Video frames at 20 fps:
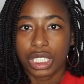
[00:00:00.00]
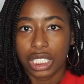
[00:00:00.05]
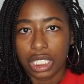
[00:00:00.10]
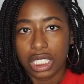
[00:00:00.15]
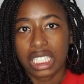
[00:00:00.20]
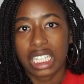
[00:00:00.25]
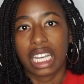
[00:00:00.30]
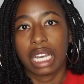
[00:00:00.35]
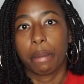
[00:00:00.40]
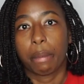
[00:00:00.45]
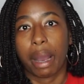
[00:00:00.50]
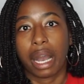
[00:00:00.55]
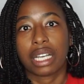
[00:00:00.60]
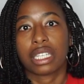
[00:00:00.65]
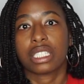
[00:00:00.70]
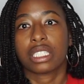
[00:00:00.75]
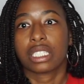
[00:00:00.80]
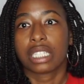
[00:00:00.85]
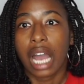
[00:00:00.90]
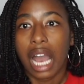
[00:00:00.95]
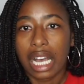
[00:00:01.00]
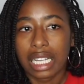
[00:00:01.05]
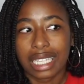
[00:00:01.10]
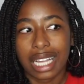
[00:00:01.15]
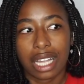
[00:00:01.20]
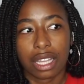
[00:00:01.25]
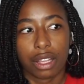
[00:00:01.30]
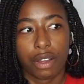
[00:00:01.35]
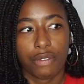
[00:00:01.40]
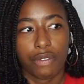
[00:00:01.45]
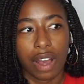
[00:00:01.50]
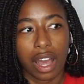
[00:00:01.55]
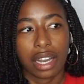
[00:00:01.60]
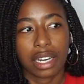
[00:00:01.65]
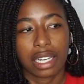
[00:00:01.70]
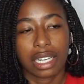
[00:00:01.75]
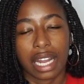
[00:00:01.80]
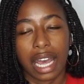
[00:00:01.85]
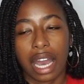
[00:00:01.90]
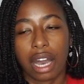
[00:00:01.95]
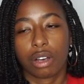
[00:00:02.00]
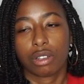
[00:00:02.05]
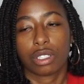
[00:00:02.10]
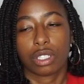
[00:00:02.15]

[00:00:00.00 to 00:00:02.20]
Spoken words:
just to get my shots after finding out.